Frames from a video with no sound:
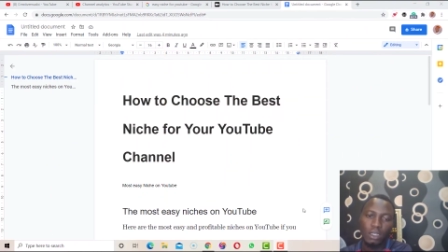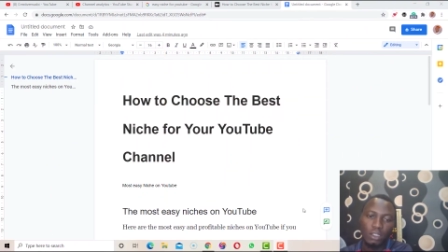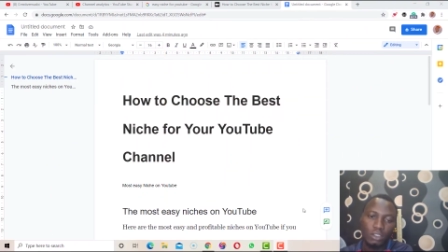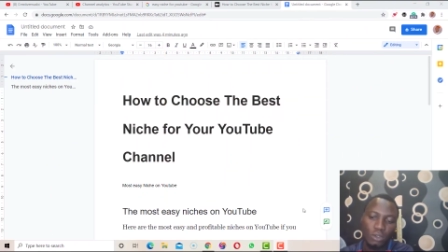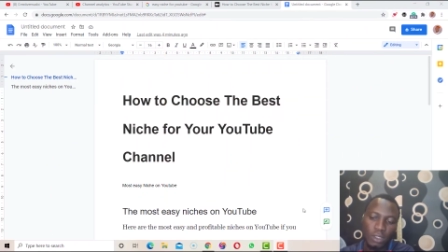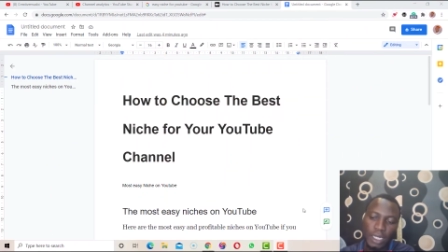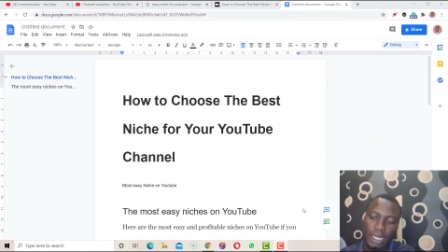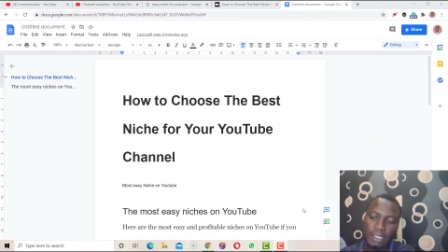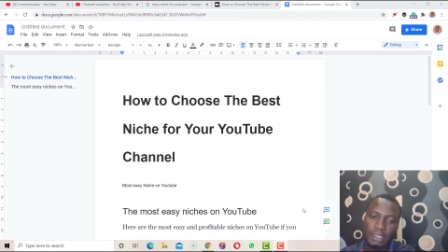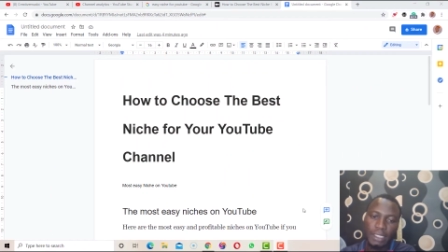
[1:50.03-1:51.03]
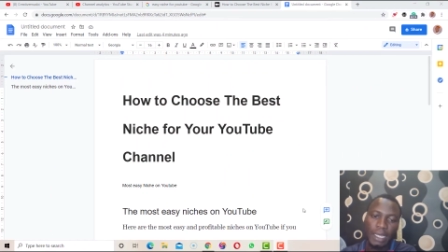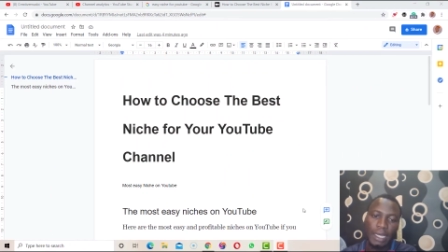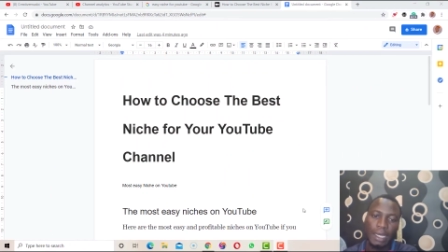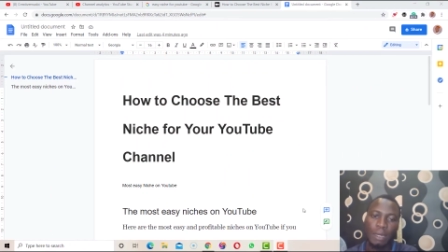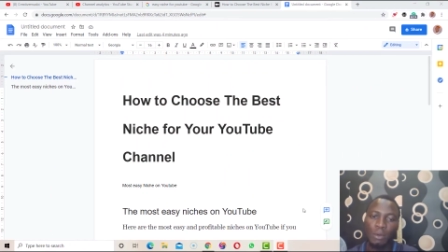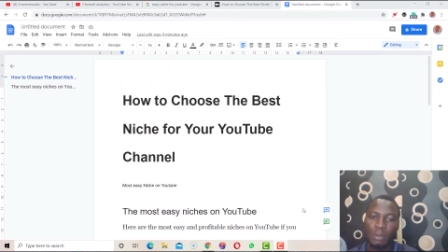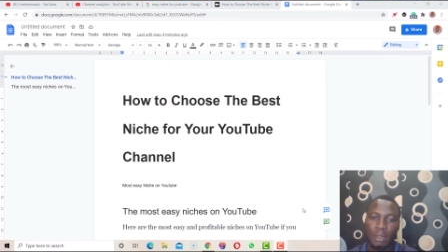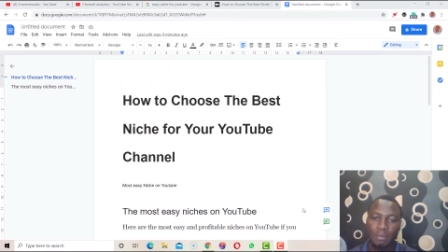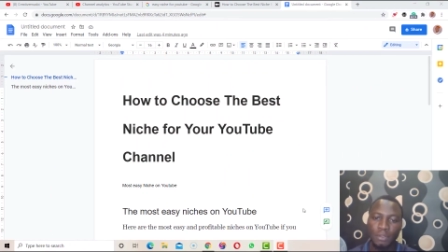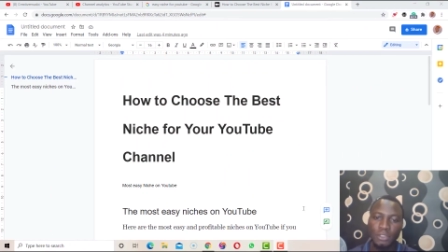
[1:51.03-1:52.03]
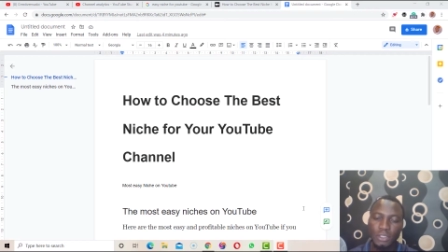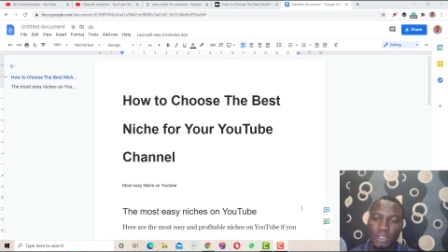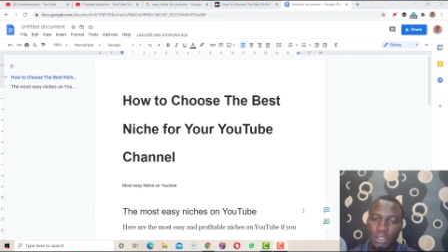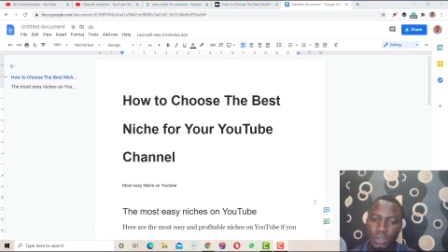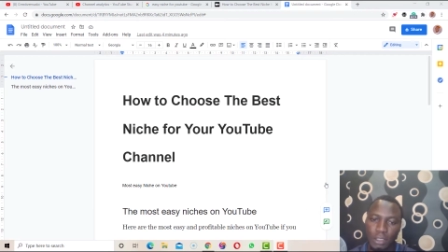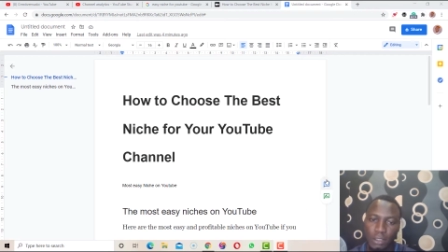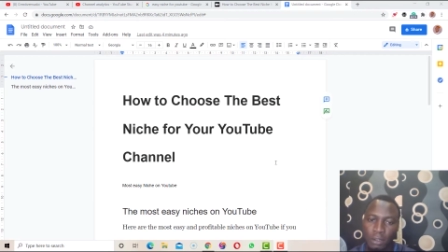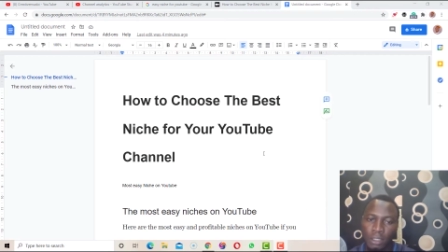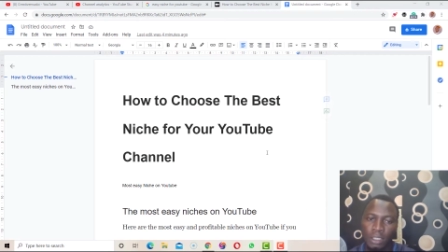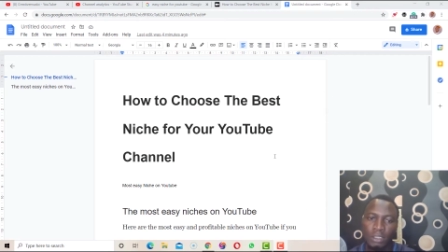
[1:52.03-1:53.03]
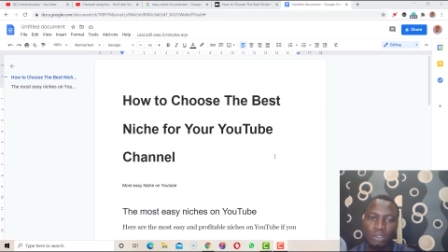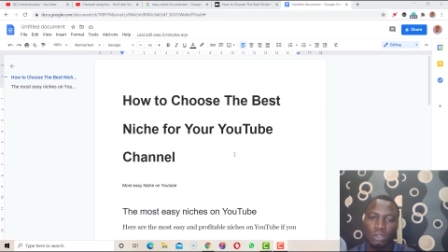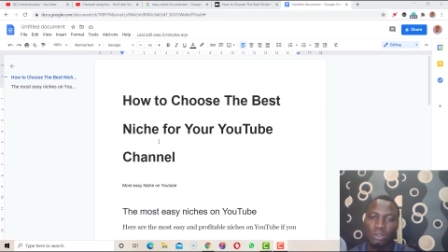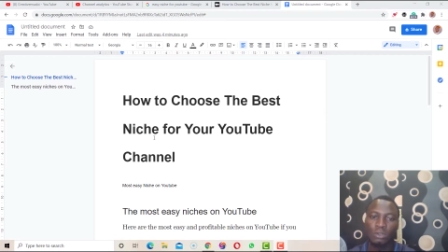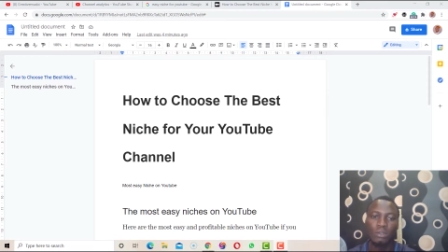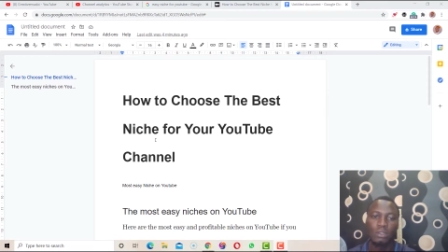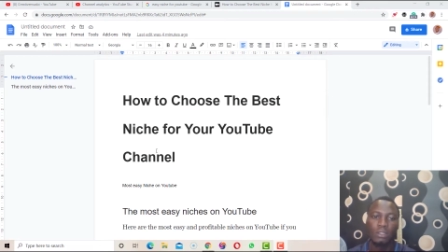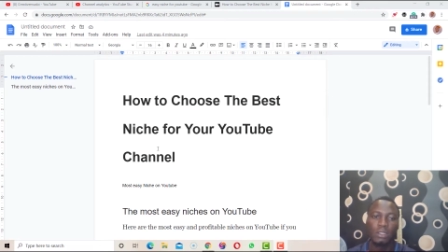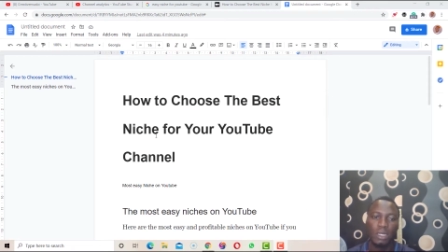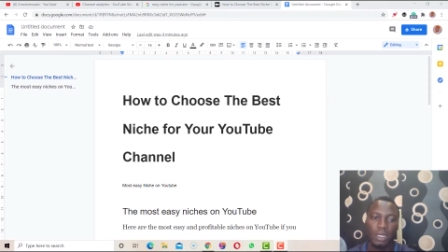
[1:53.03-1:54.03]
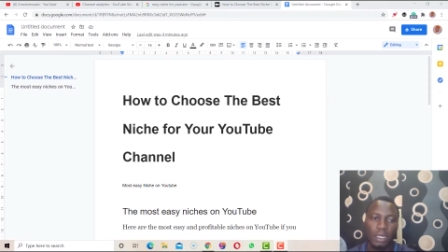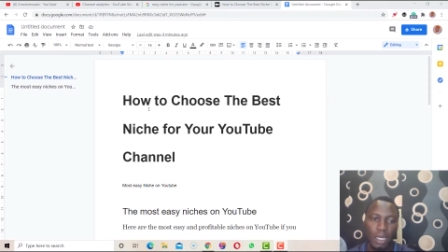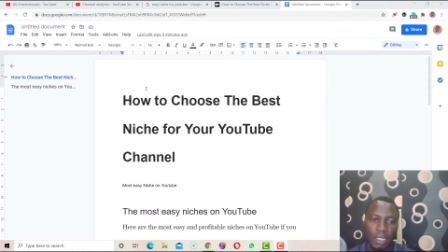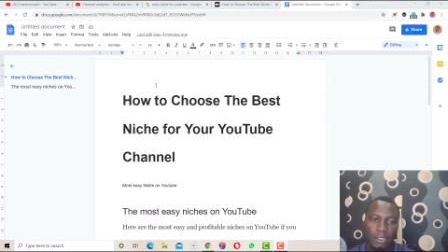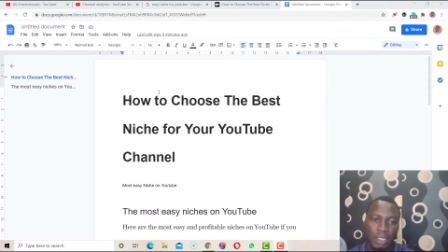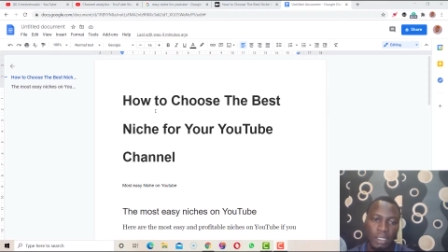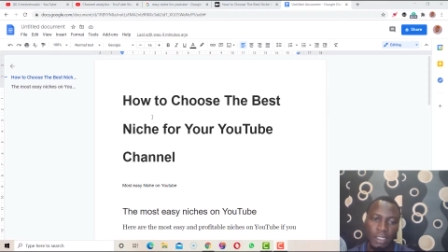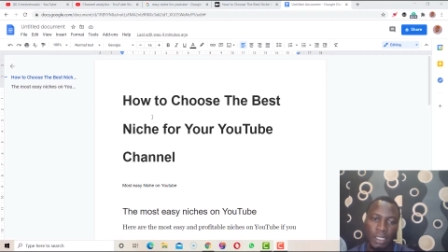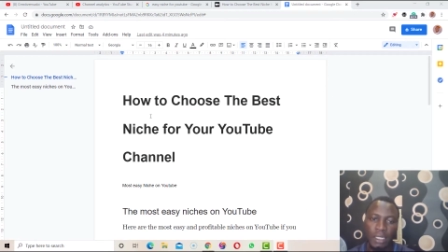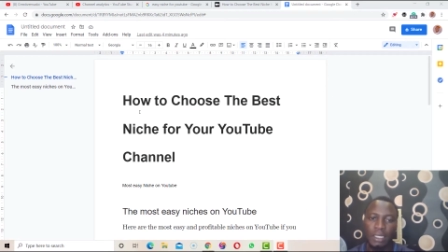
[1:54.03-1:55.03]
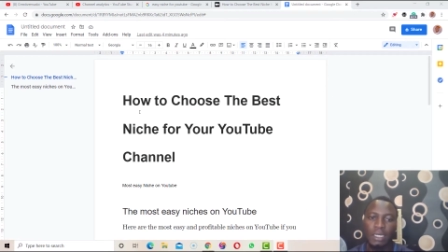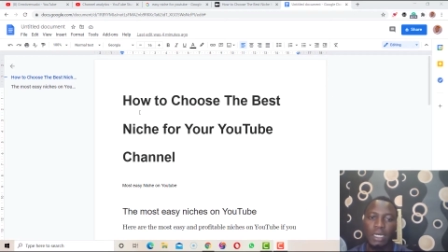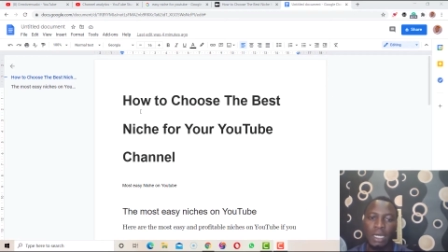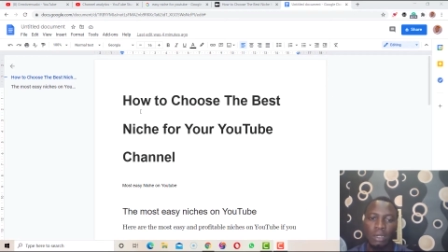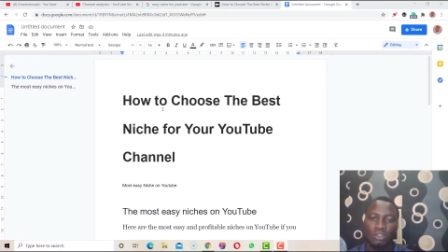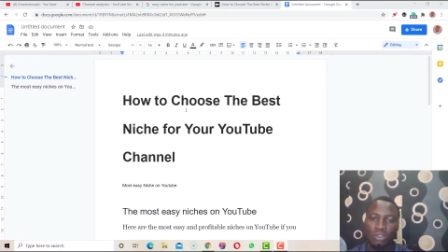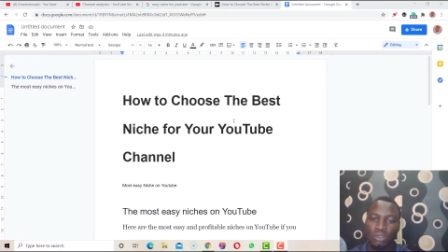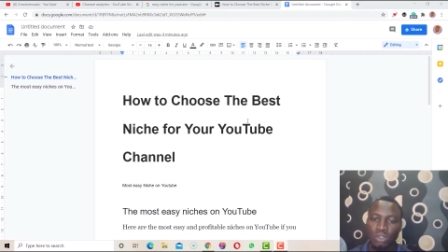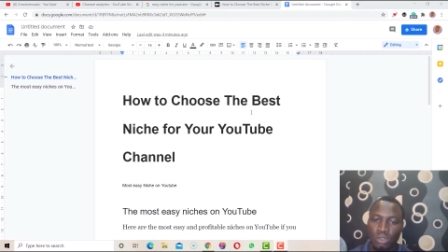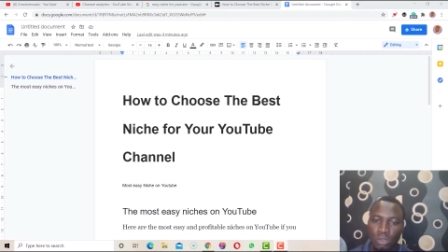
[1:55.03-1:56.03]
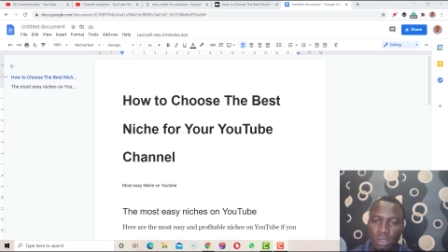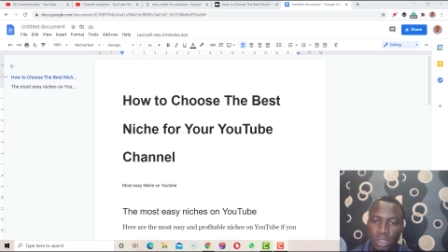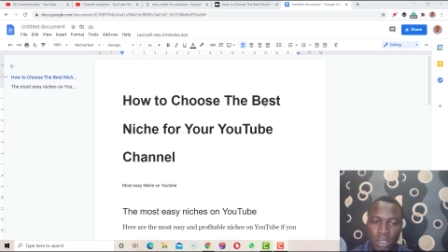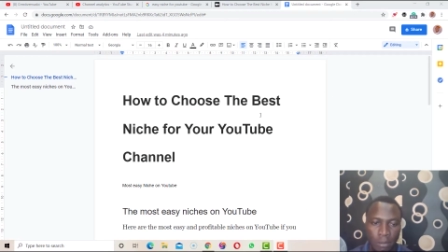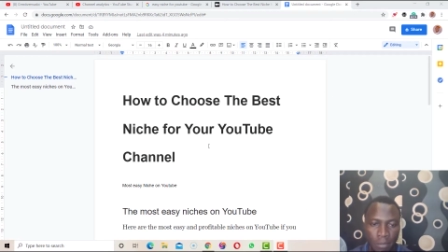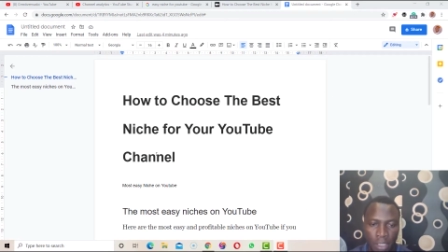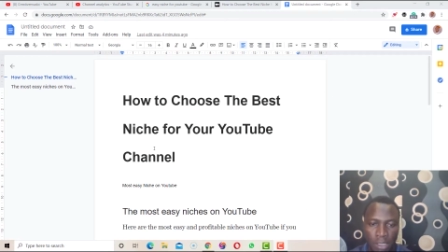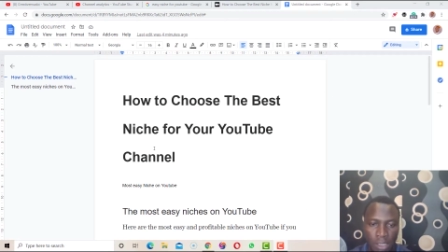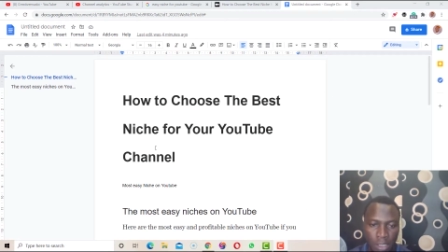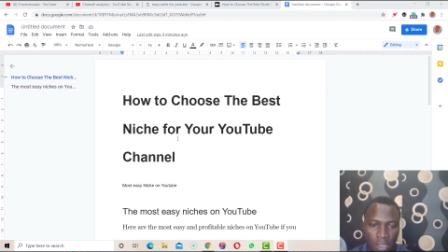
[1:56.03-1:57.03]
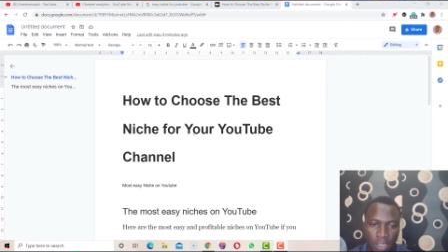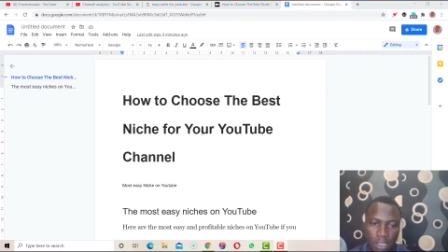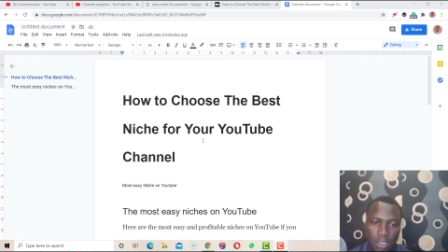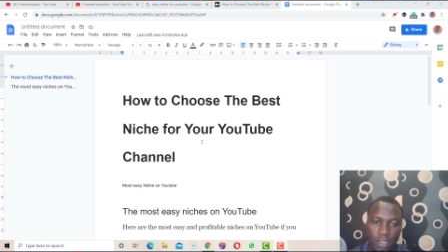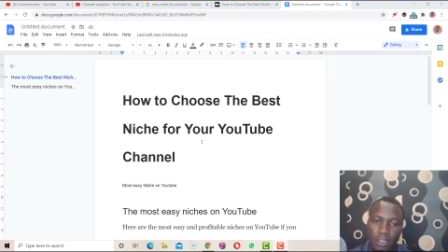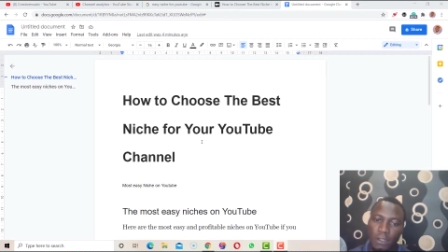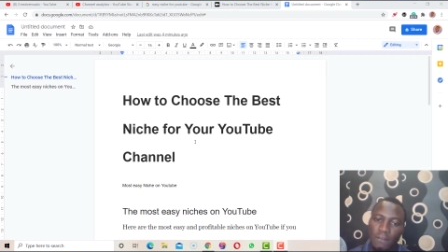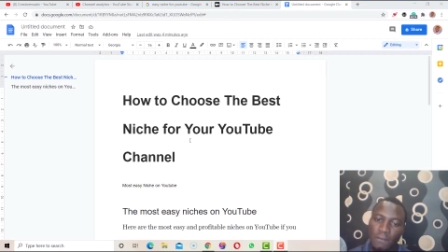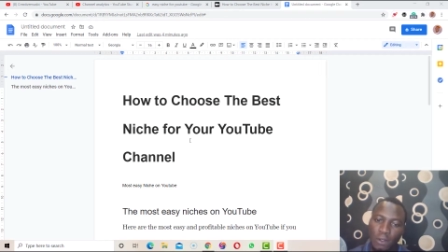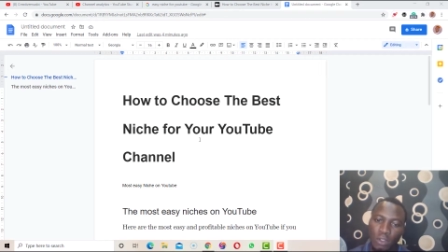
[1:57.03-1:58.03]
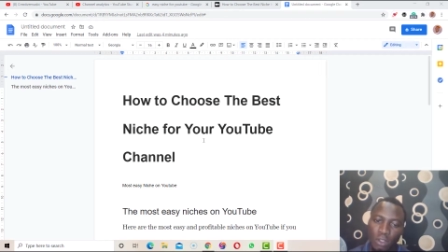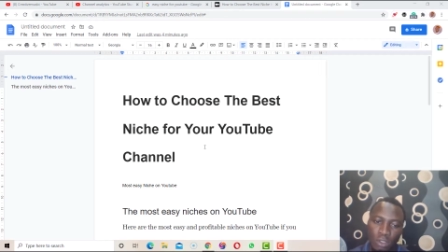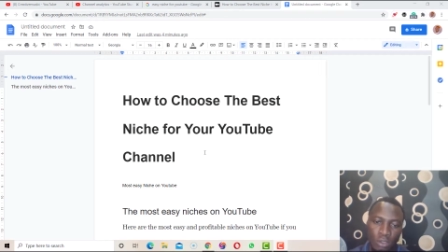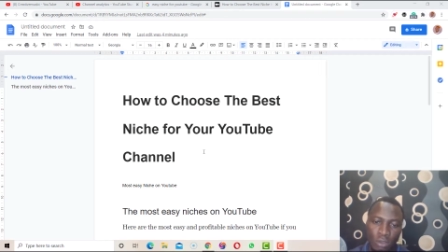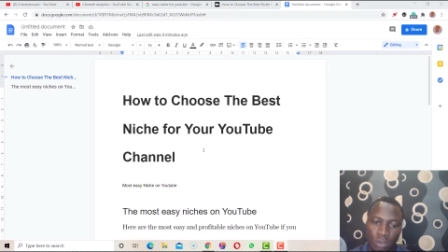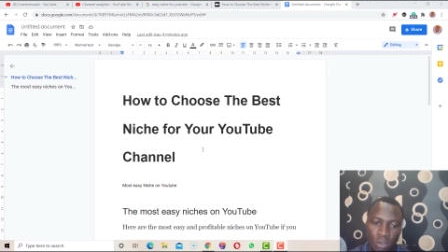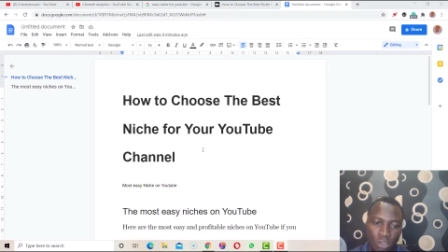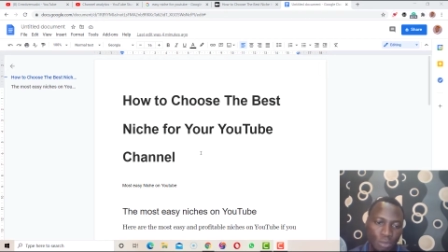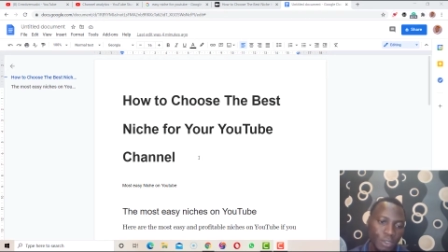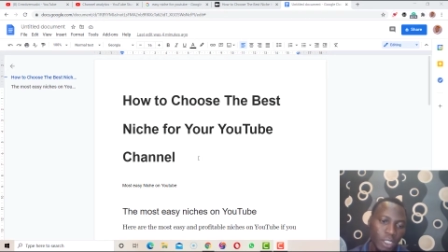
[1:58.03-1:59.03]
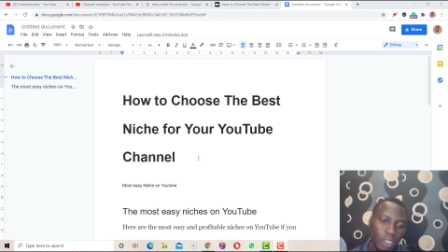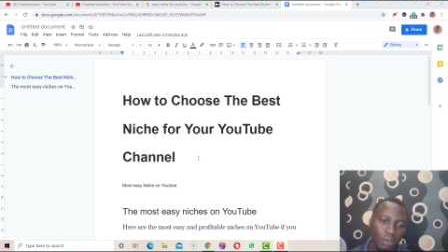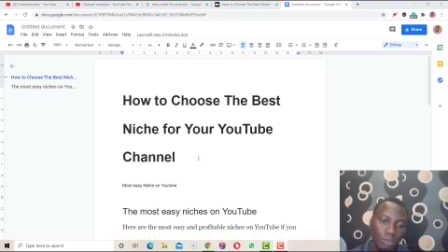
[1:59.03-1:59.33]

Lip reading: So guys, yeah, I'm on my PC screen already. So I said, yeah, how to choose the best niche for your YouTube channel.